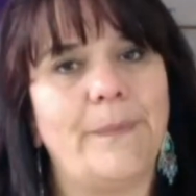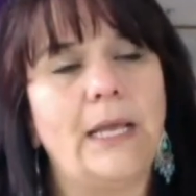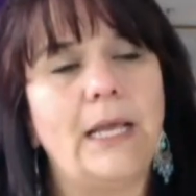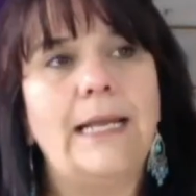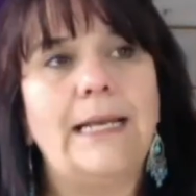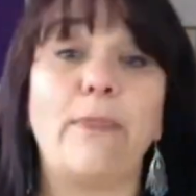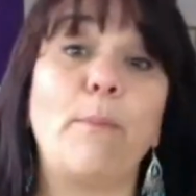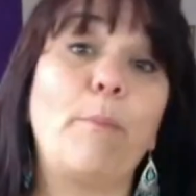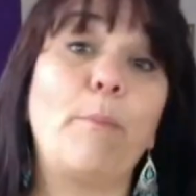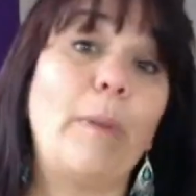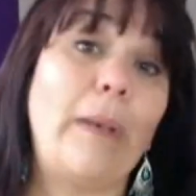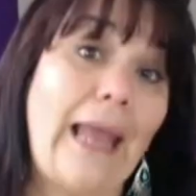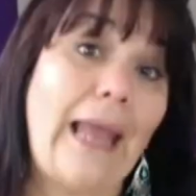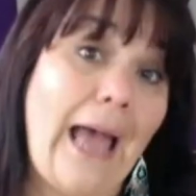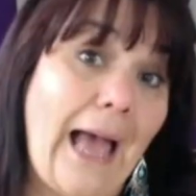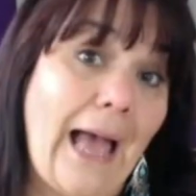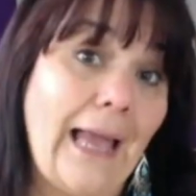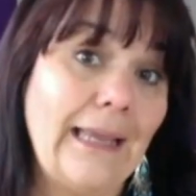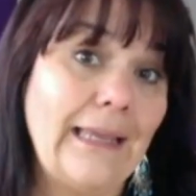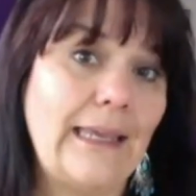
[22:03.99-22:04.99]
Now, the
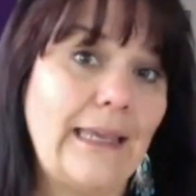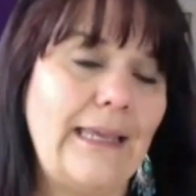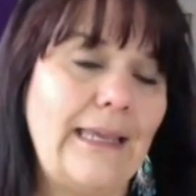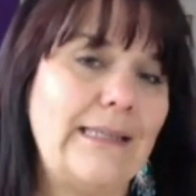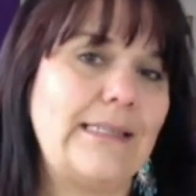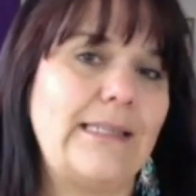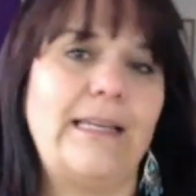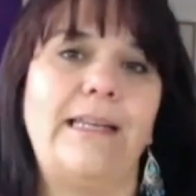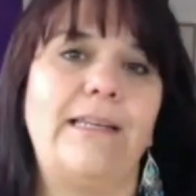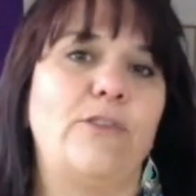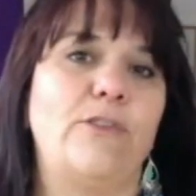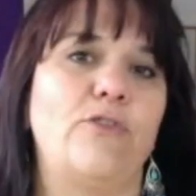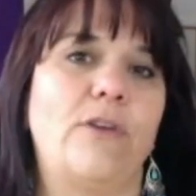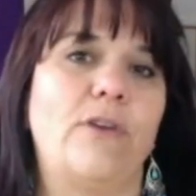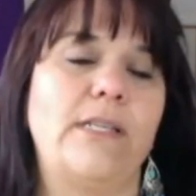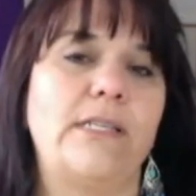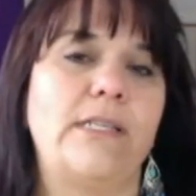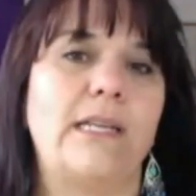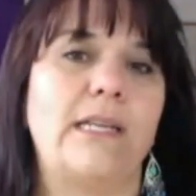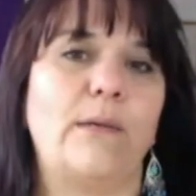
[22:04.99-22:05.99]
black is an
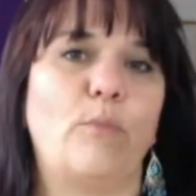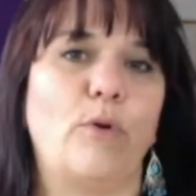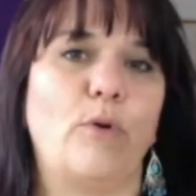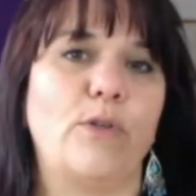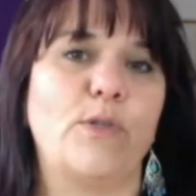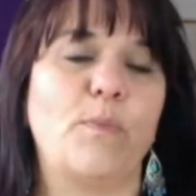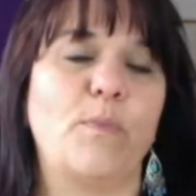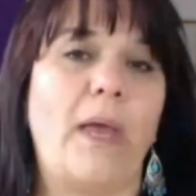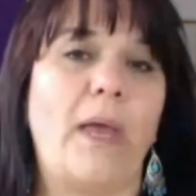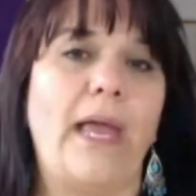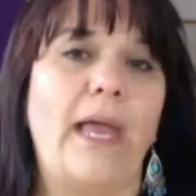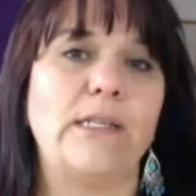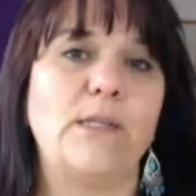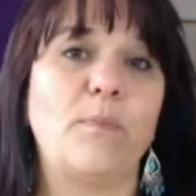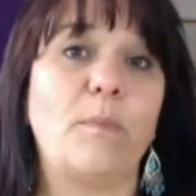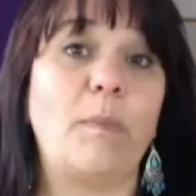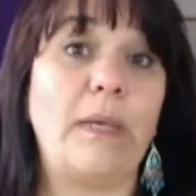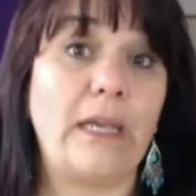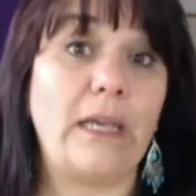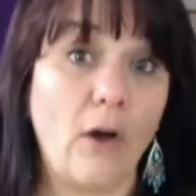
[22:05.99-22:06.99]
interesting
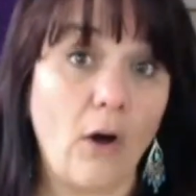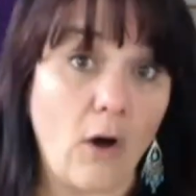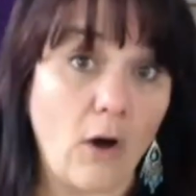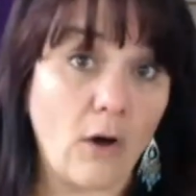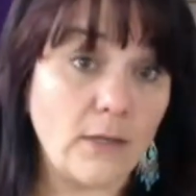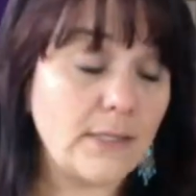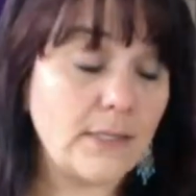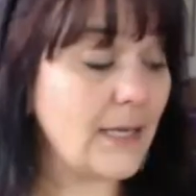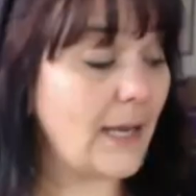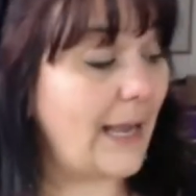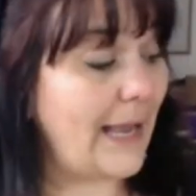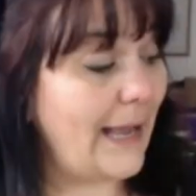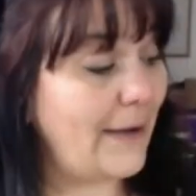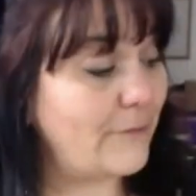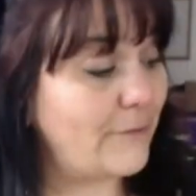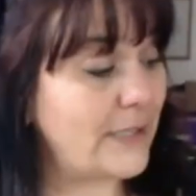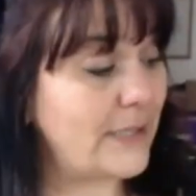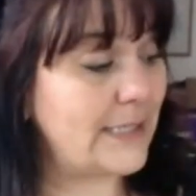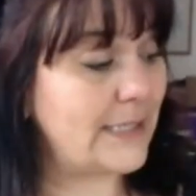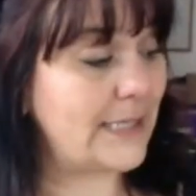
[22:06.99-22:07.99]
prospect because I
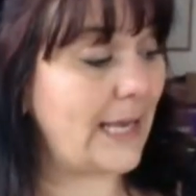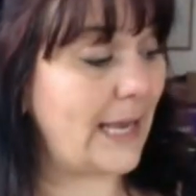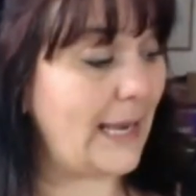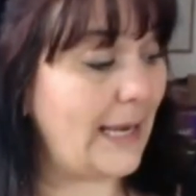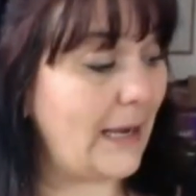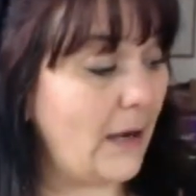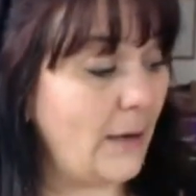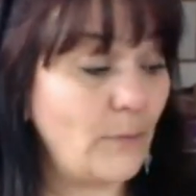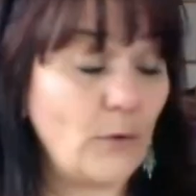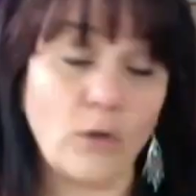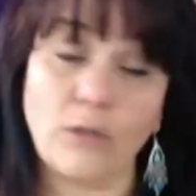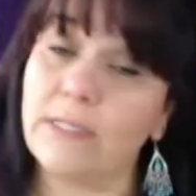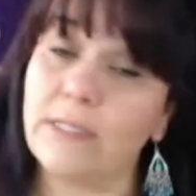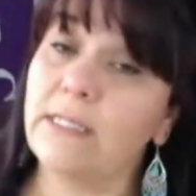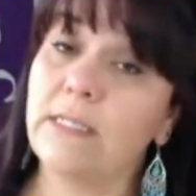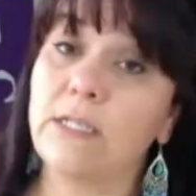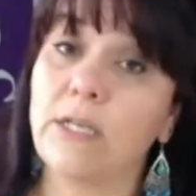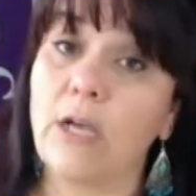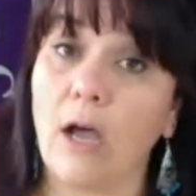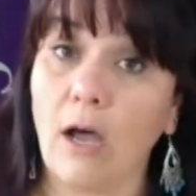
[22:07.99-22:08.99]
have to say I'm not
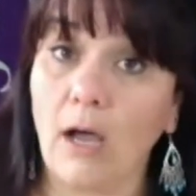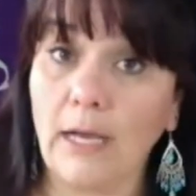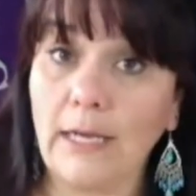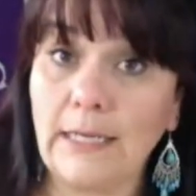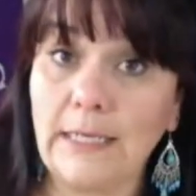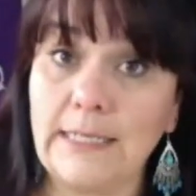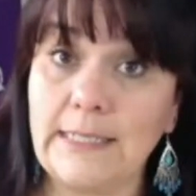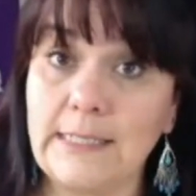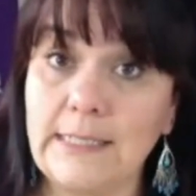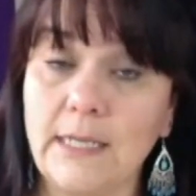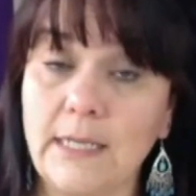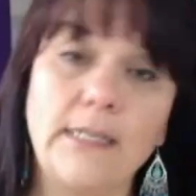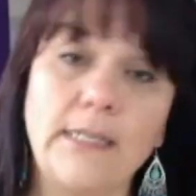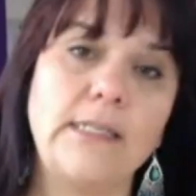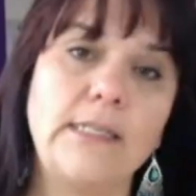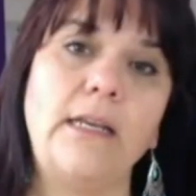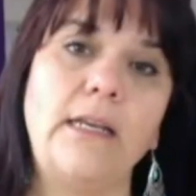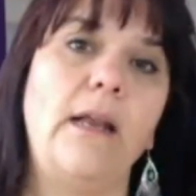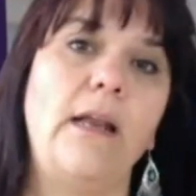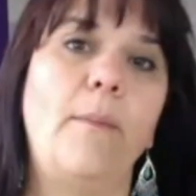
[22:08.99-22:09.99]
entirely
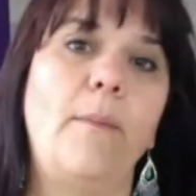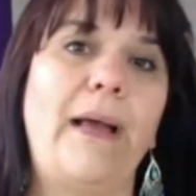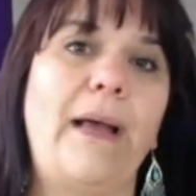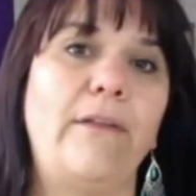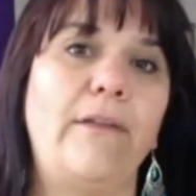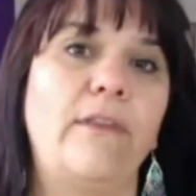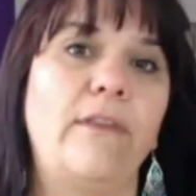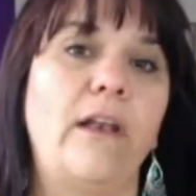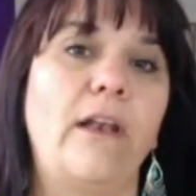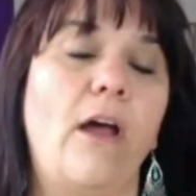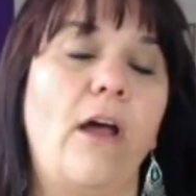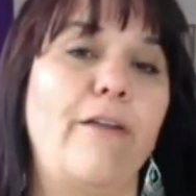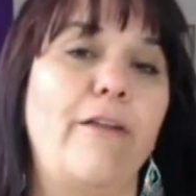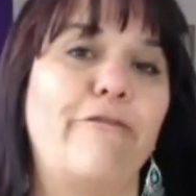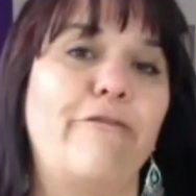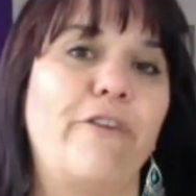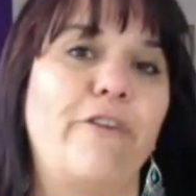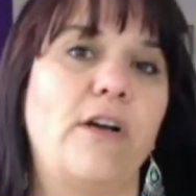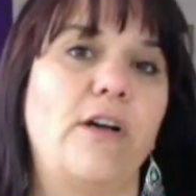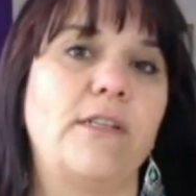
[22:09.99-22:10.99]
certain about the light
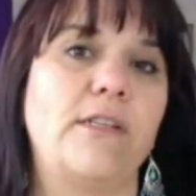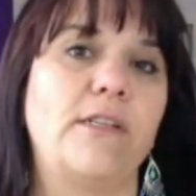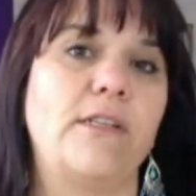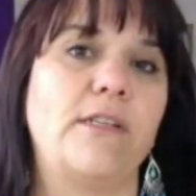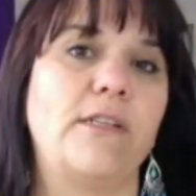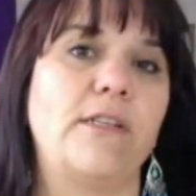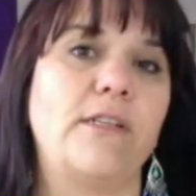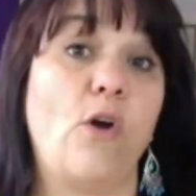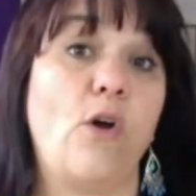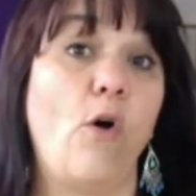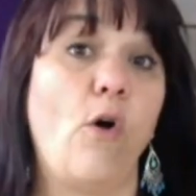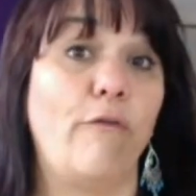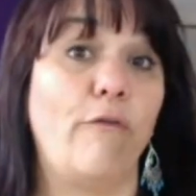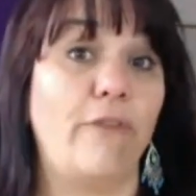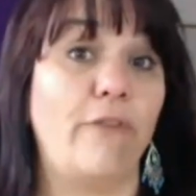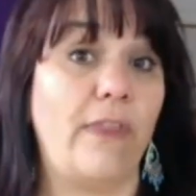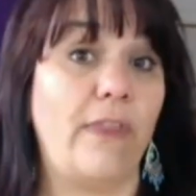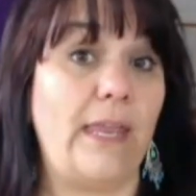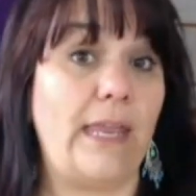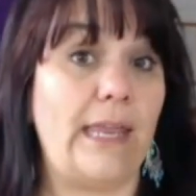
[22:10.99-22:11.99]
fastness
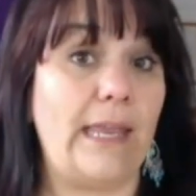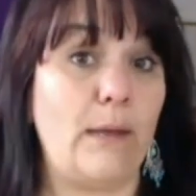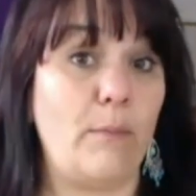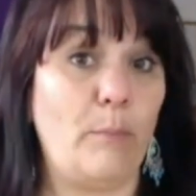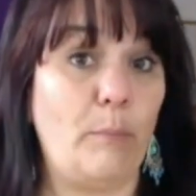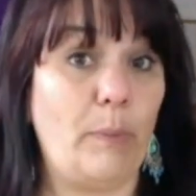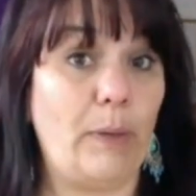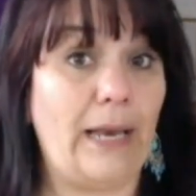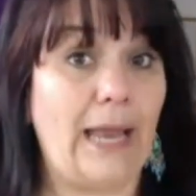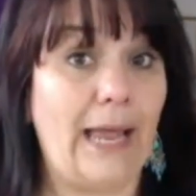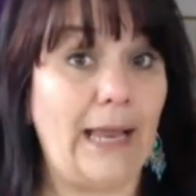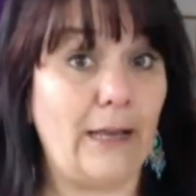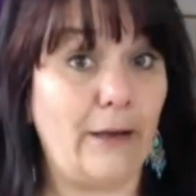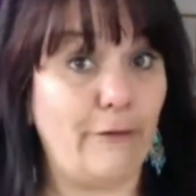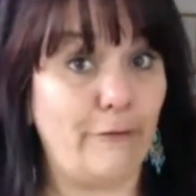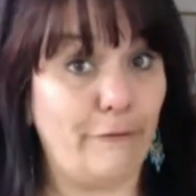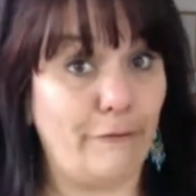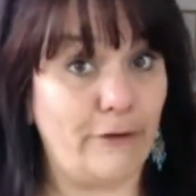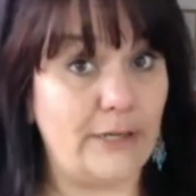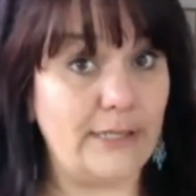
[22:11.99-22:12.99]
of the black
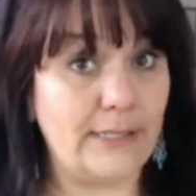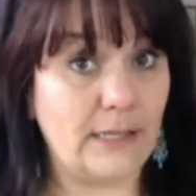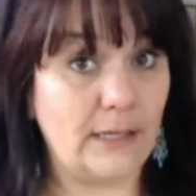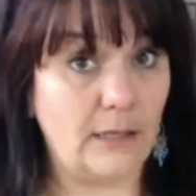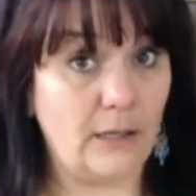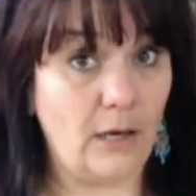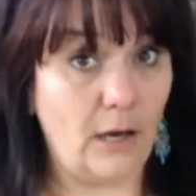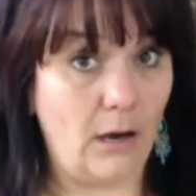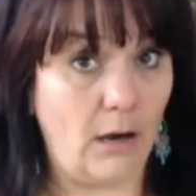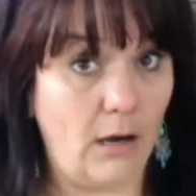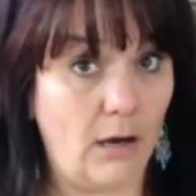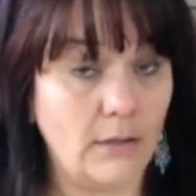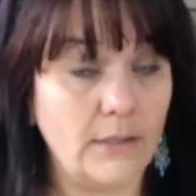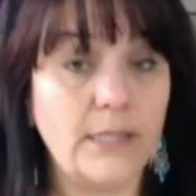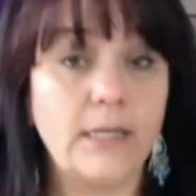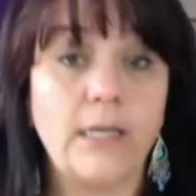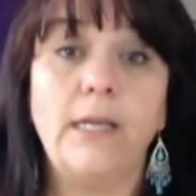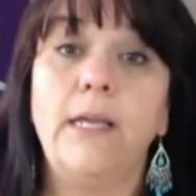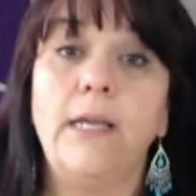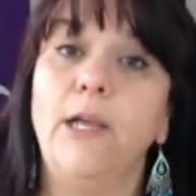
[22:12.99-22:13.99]
Frisk card.